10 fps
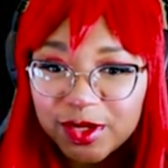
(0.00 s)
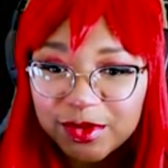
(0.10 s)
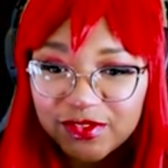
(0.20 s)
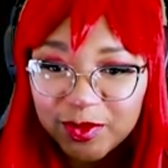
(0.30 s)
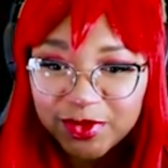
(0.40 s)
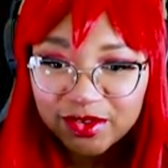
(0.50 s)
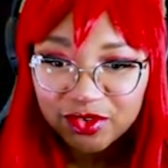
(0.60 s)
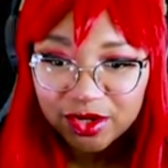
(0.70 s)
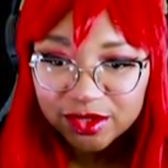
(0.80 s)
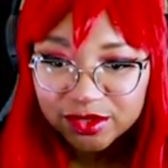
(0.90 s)
me and my family's
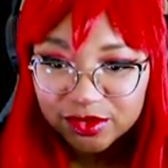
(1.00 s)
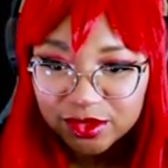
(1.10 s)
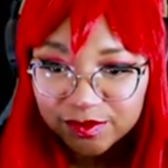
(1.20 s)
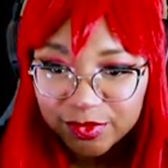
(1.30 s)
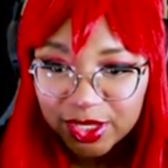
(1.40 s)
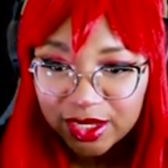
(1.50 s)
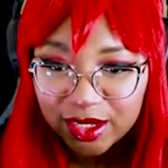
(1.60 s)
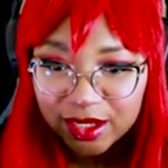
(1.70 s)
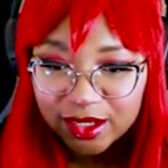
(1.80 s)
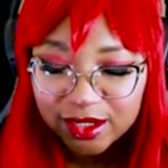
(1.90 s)
ever gone to
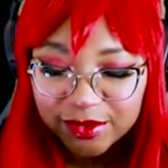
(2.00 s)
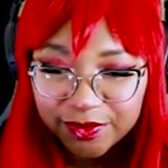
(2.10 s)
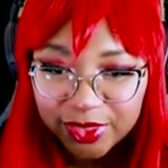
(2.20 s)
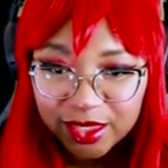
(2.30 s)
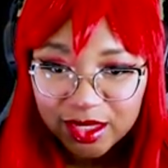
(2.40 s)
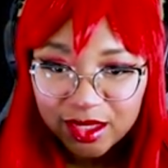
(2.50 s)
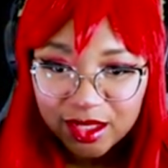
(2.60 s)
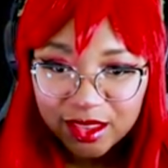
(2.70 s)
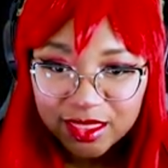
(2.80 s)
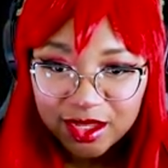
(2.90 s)
a
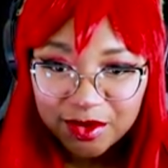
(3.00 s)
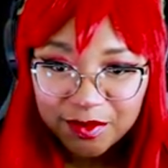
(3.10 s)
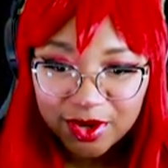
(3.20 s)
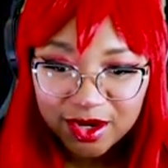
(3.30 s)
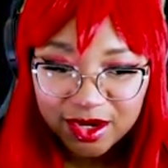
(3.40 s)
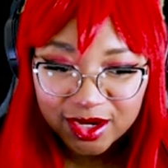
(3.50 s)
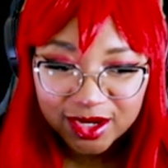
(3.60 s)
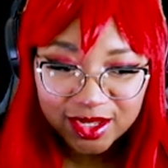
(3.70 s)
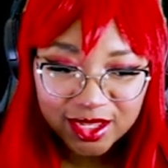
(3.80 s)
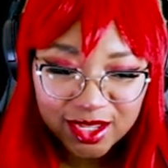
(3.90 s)
theme
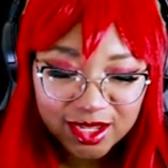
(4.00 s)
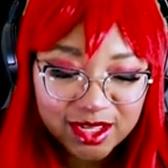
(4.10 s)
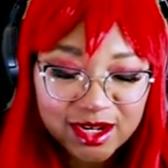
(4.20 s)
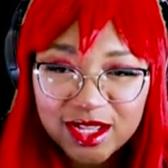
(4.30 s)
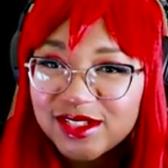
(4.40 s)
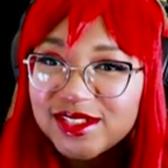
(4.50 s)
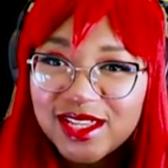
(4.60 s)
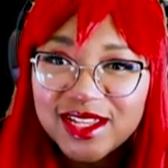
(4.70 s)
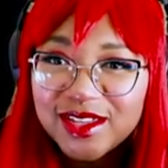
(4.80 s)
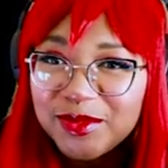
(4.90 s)
park, and I just
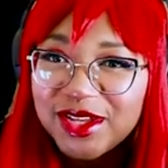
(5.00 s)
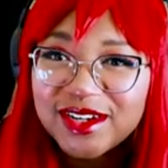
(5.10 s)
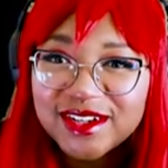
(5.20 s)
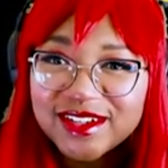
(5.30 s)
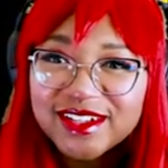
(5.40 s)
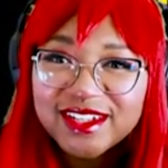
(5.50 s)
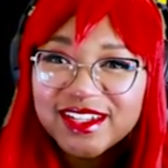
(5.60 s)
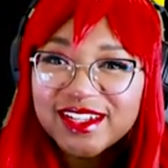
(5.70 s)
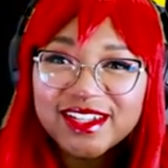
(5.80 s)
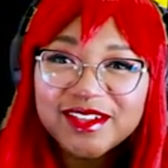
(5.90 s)
like it better.
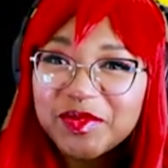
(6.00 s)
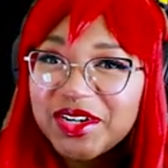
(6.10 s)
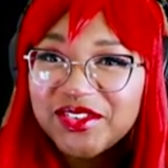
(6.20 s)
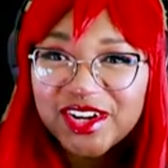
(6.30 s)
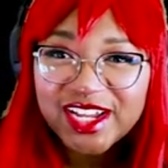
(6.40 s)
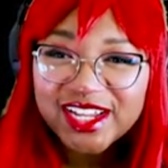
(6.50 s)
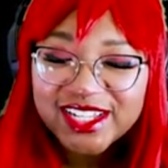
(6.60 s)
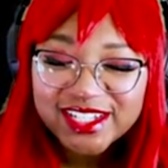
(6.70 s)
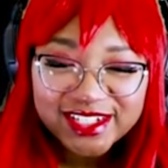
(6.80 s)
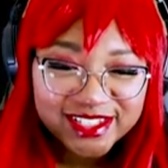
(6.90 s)
Better
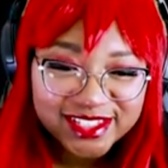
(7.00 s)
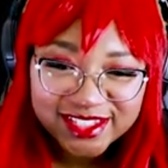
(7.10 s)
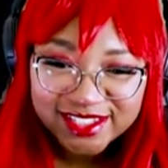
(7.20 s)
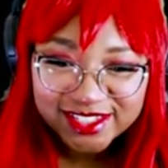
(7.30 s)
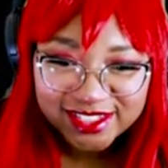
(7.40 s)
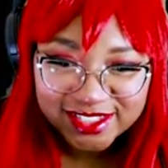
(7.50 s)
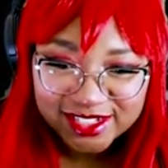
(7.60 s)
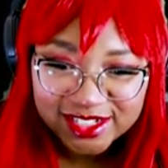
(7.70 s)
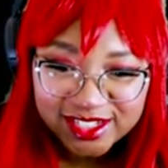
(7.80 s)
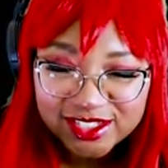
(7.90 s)
rides,
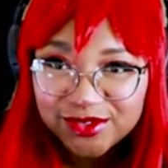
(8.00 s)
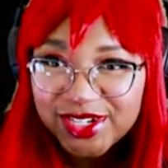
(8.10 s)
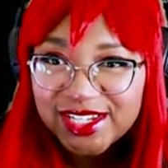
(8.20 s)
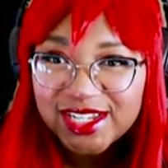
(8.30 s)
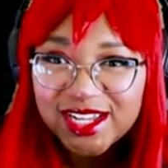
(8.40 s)
less wait